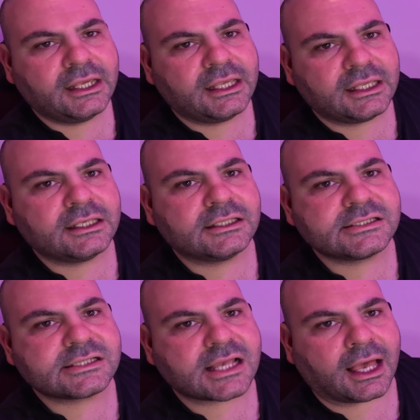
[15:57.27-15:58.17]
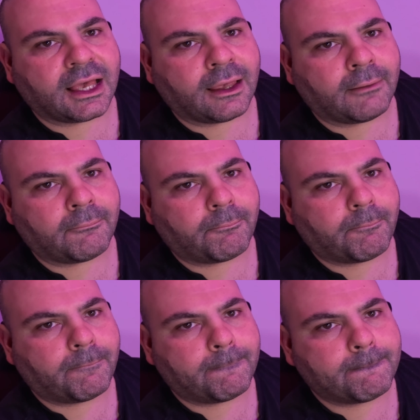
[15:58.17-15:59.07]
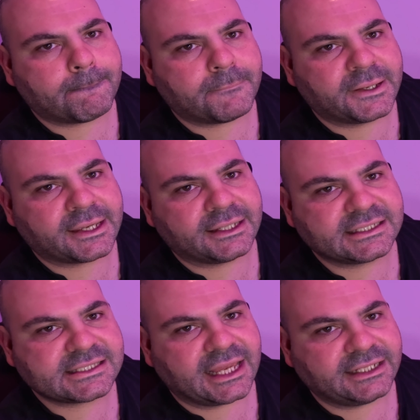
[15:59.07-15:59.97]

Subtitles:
is because they